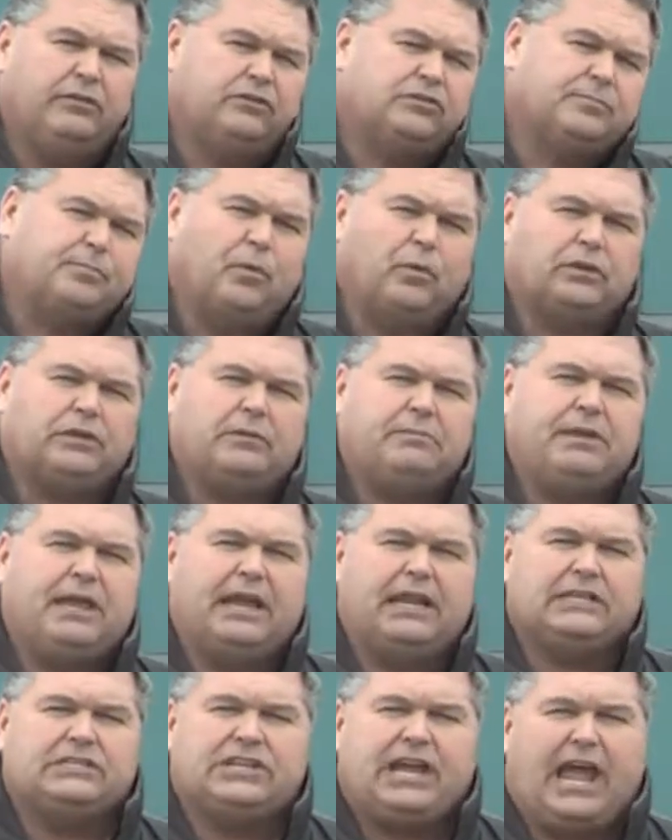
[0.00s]
you support them
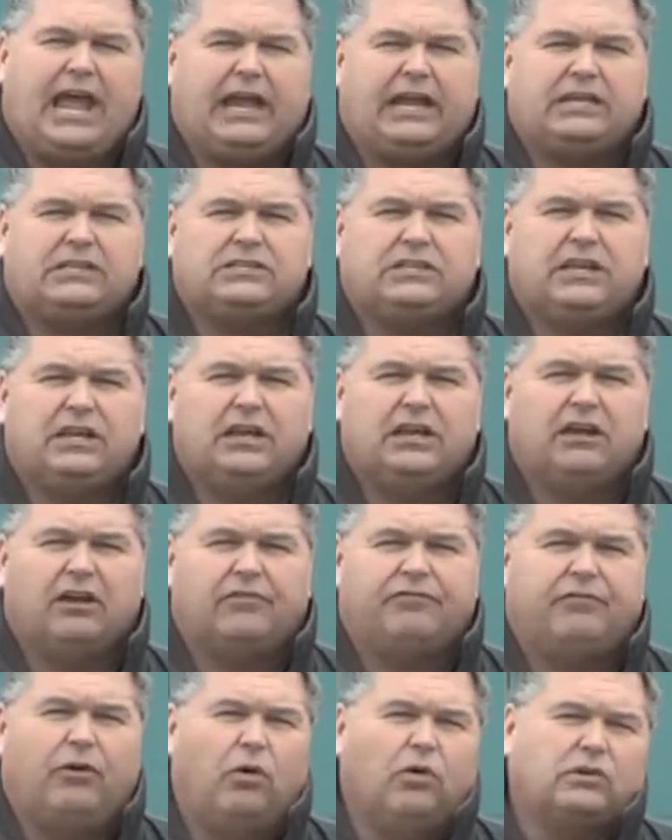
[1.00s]
Yellow Jackets
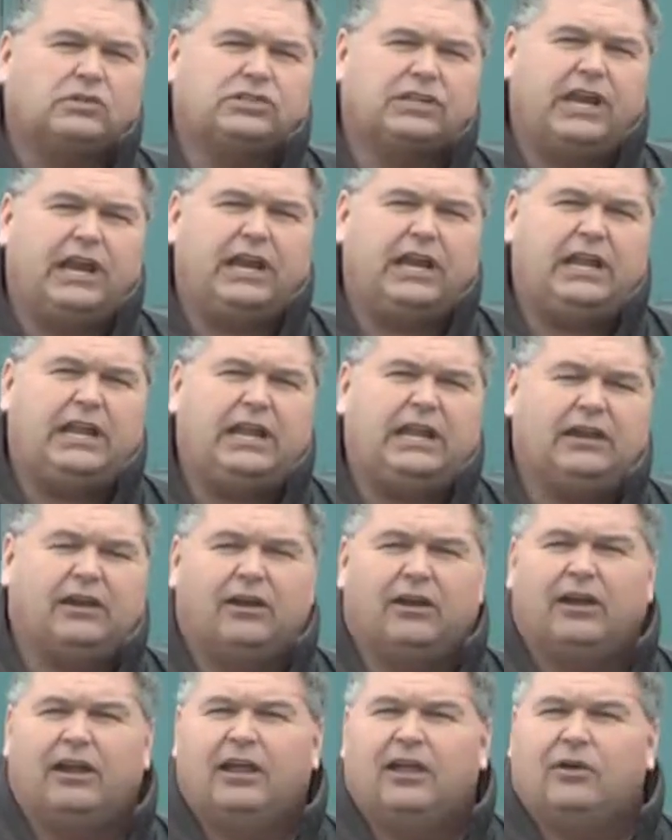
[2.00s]
or Forest City
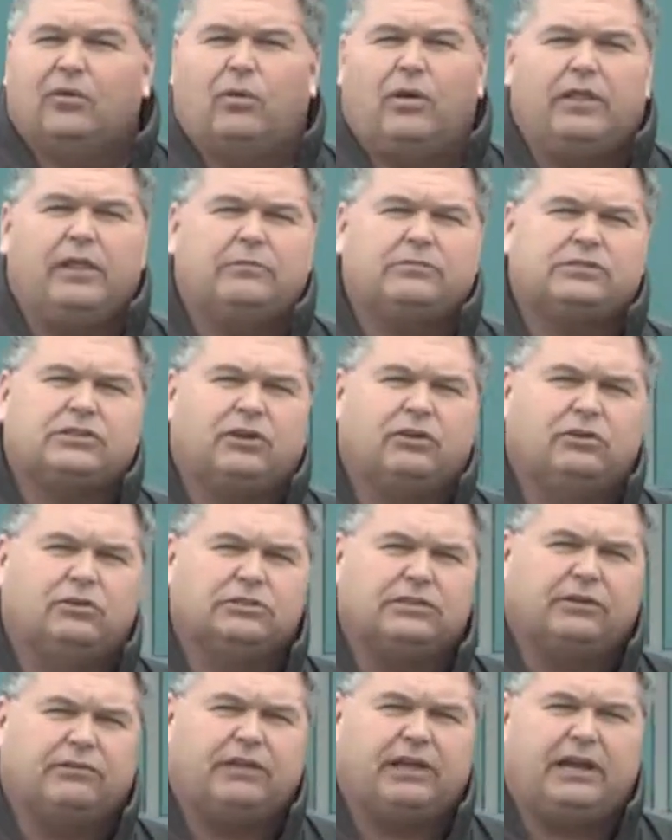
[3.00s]
or one of them
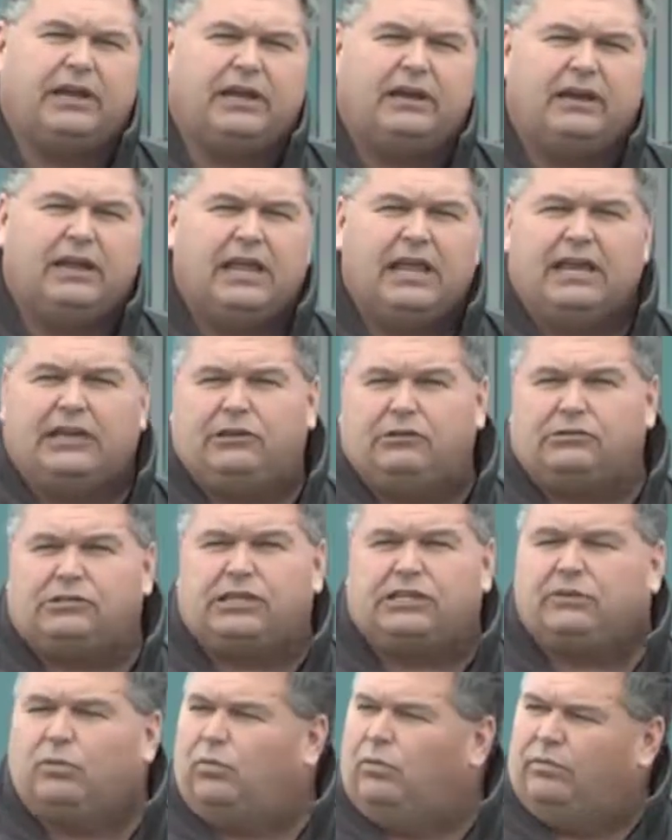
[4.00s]
schools over there, and you
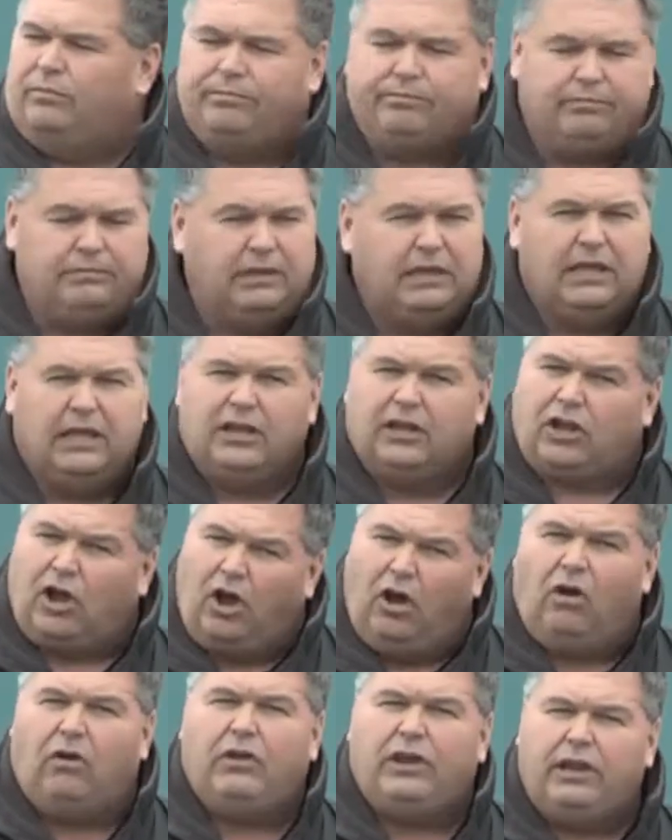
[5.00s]
see,
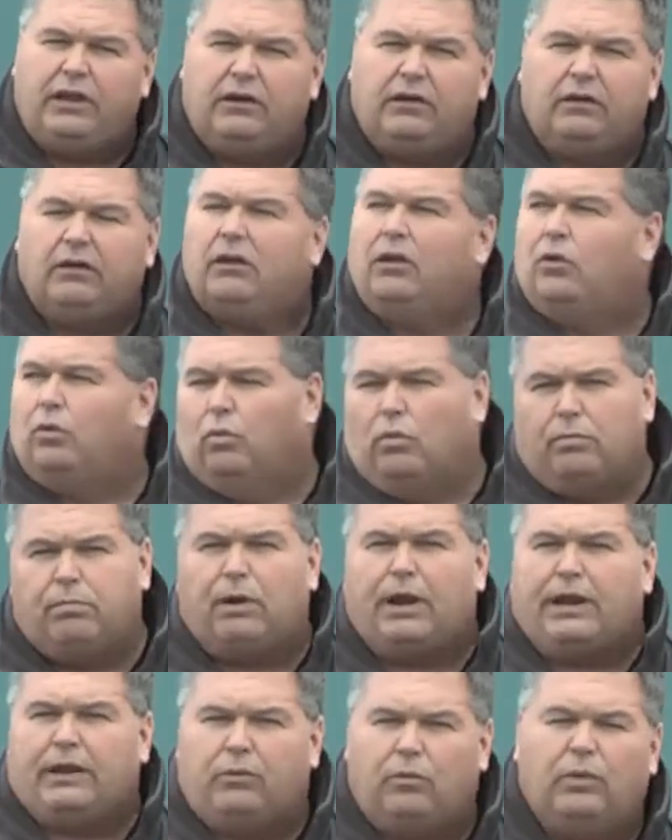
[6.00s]
call here,
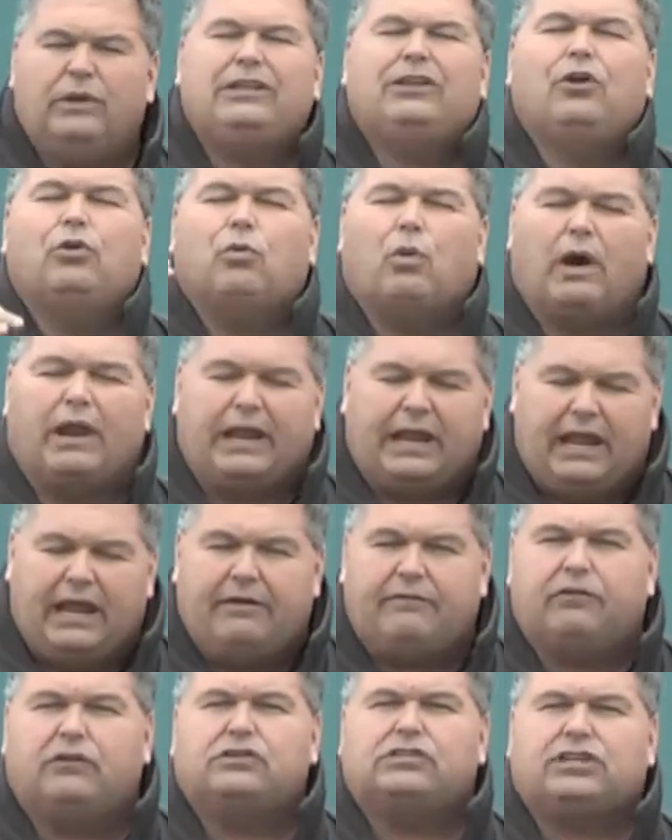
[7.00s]
we'll do
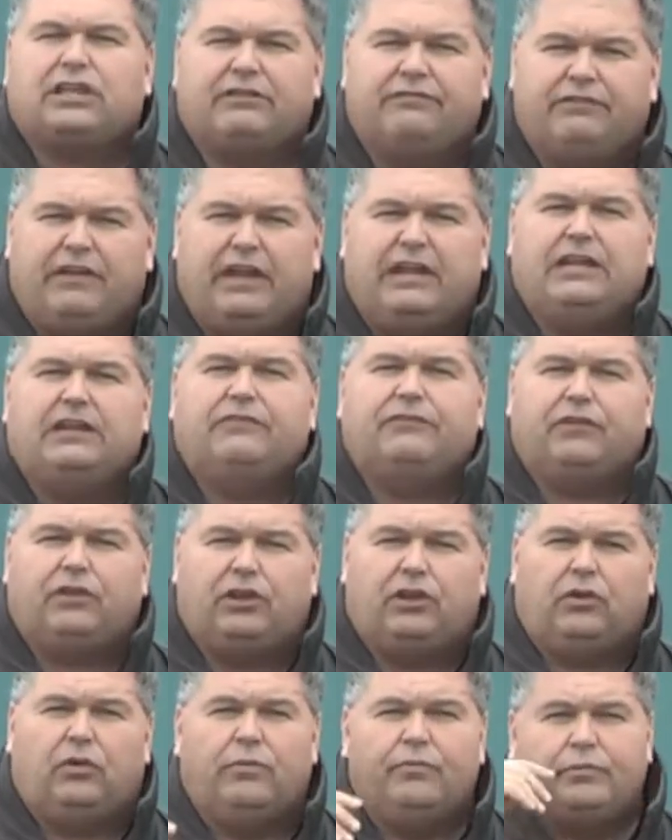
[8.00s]
whatever's convenient for
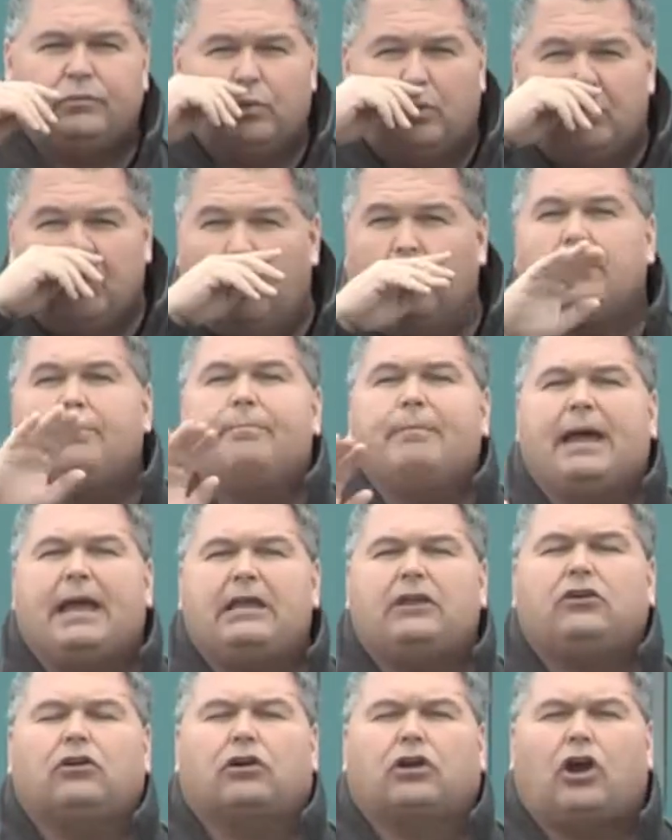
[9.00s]
you. We want to
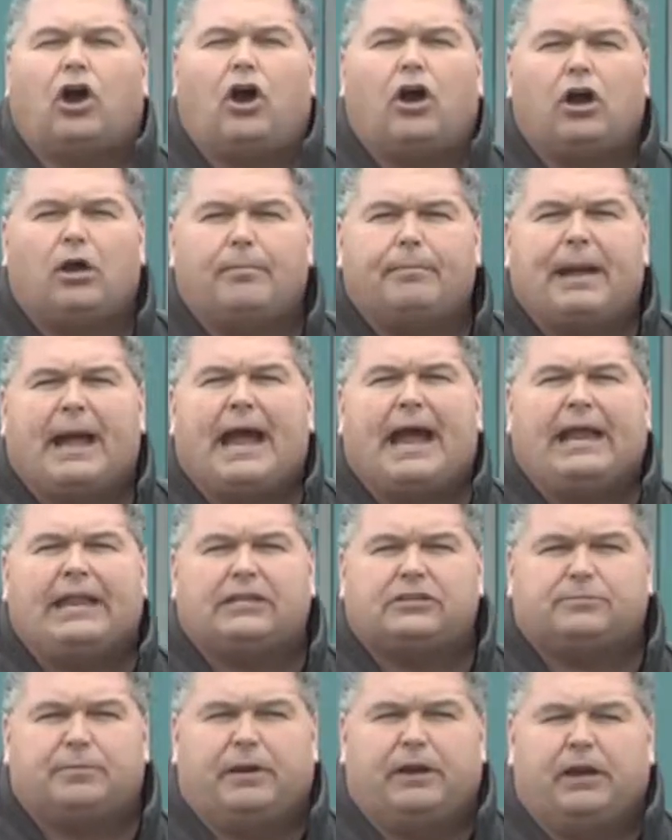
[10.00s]
make your car buying
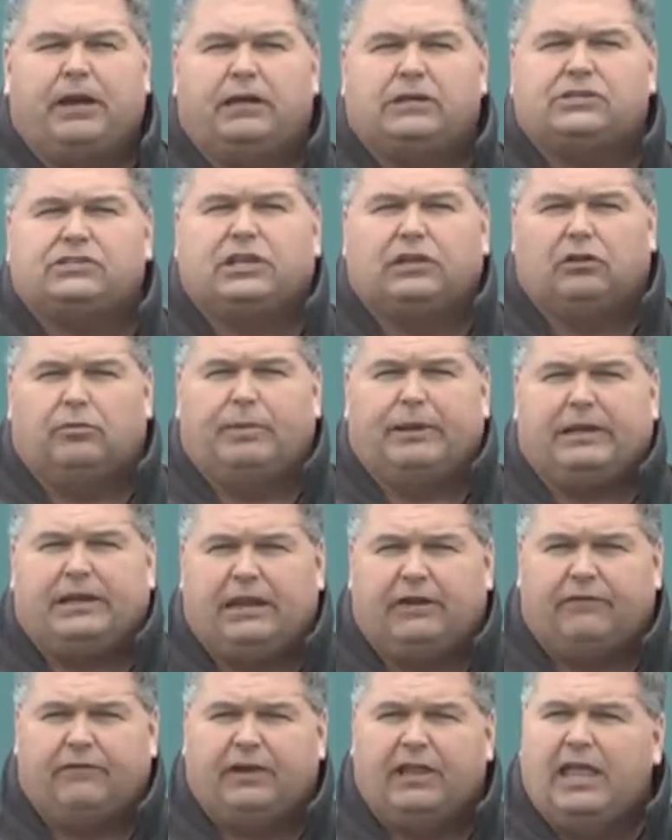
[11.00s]
experience a little bit
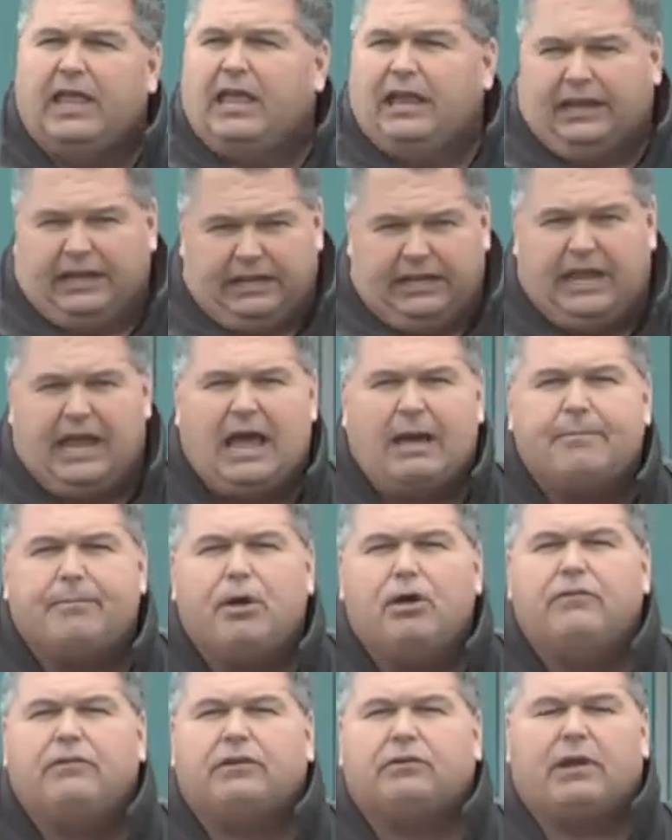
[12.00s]
different. Now, yeah, I'm
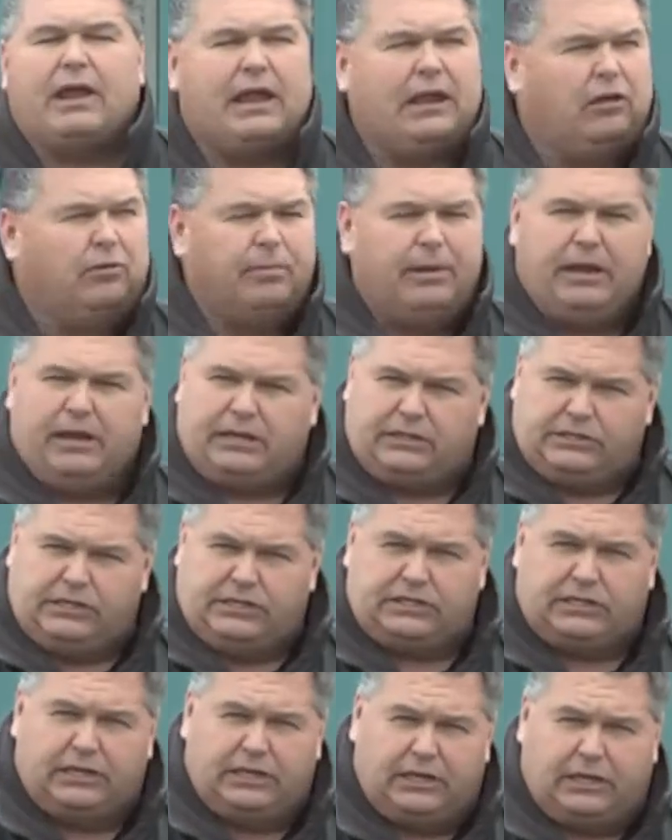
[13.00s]
moving around a little bit because
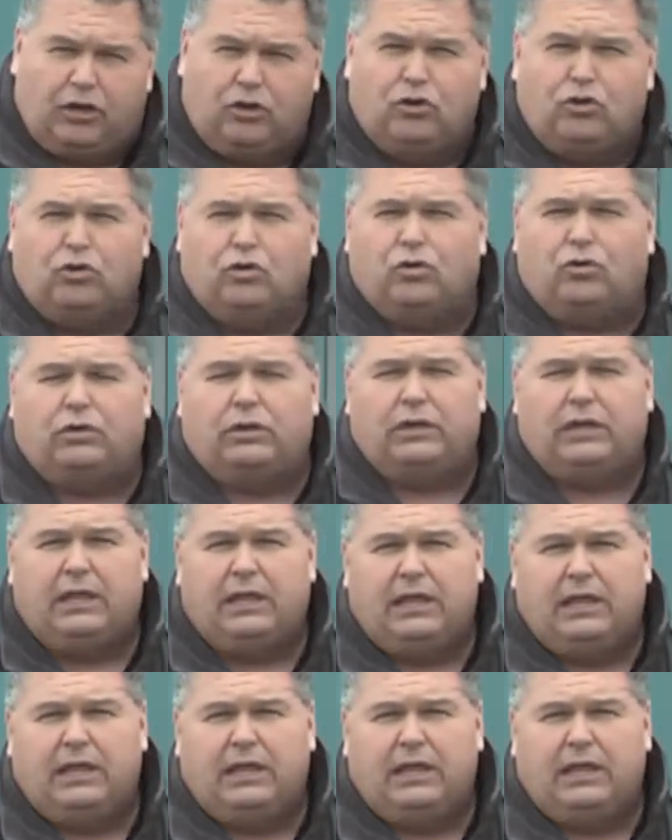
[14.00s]
it's cool.